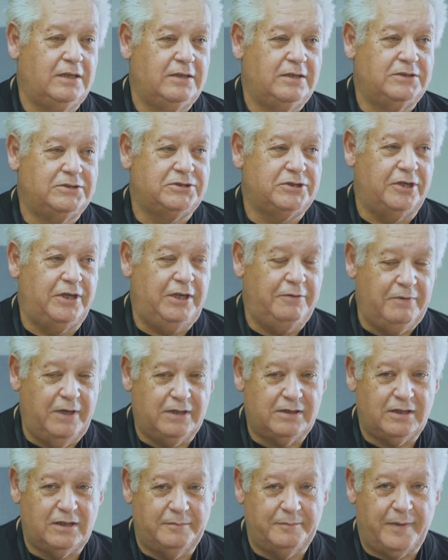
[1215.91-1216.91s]
So he
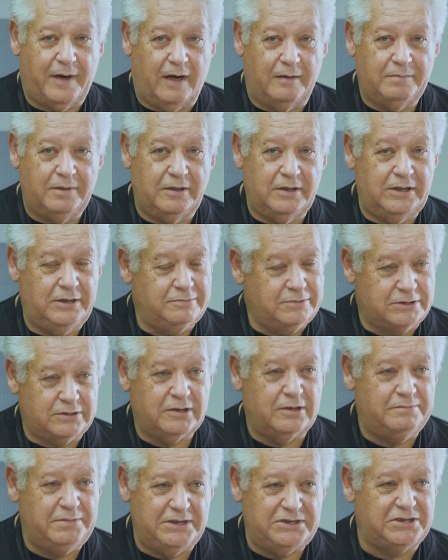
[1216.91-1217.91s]
went to the barber, and it was
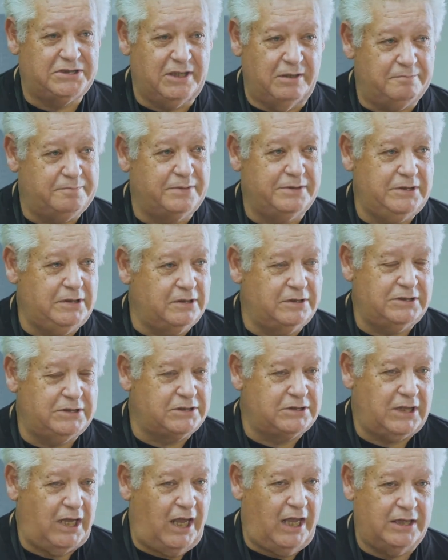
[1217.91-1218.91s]
going to be simple,
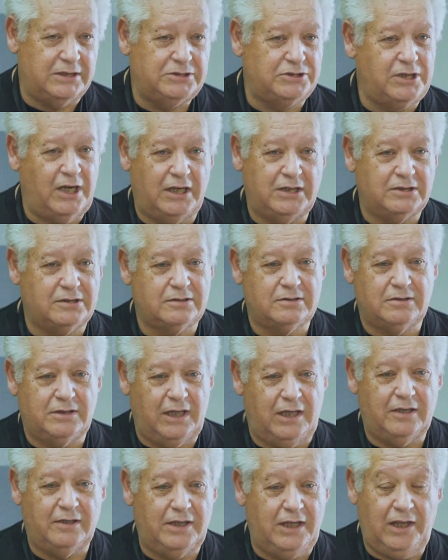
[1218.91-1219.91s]
just a handshake
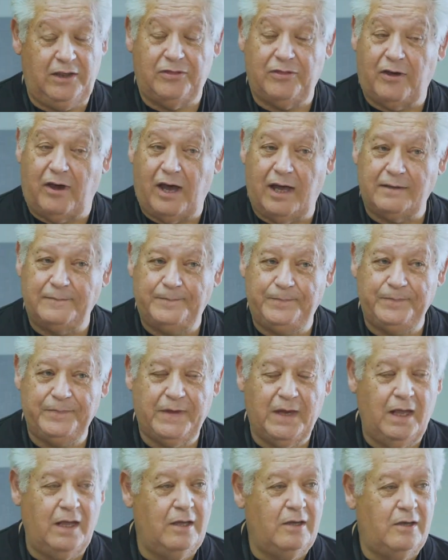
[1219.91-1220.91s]
deal, he thought.
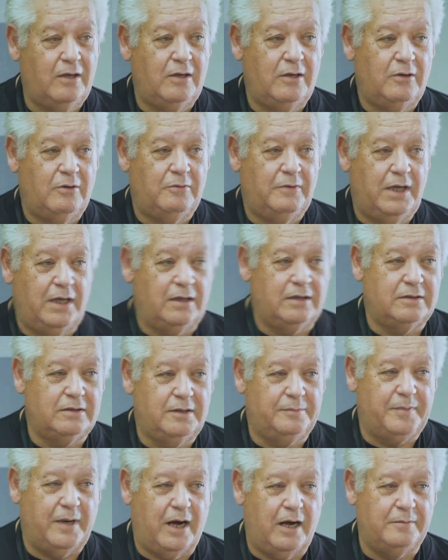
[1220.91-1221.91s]
Well, the
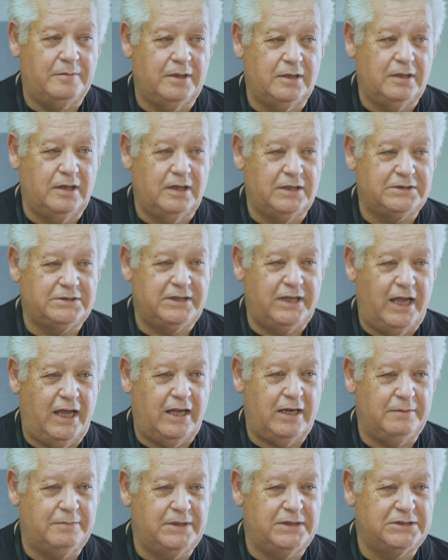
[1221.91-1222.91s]
barber looked at
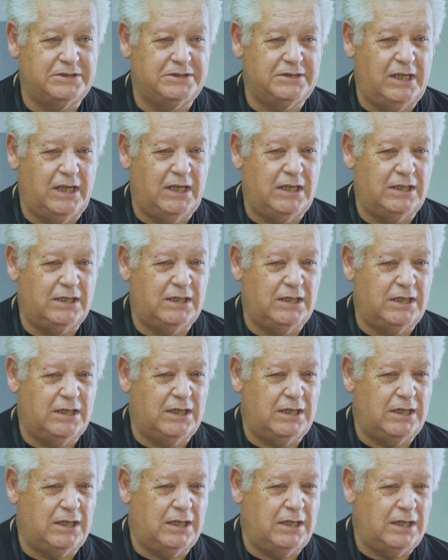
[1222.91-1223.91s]
him and
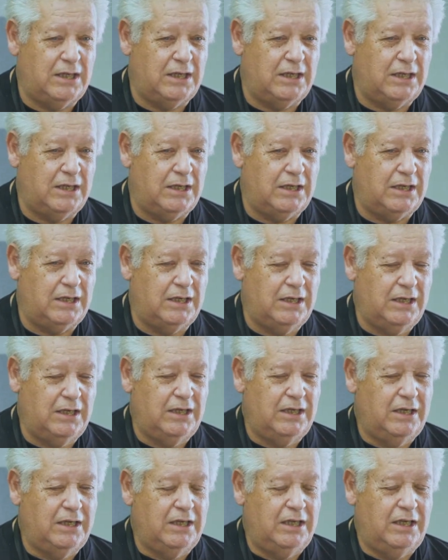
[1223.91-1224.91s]
said,
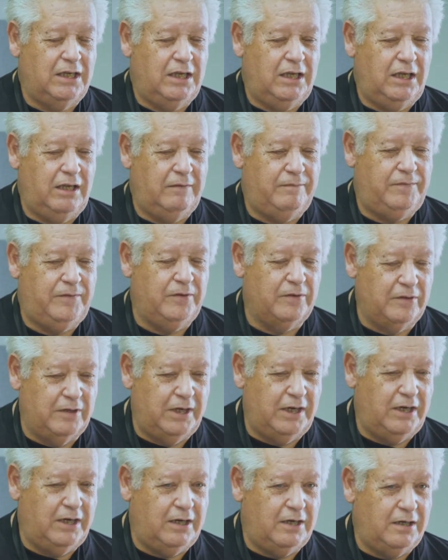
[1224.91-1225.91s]
if you're
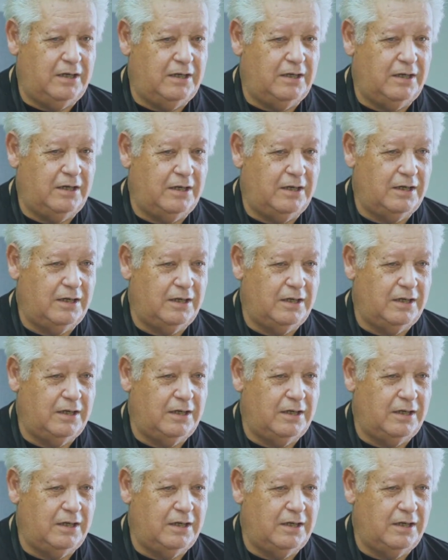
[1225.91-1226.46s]
here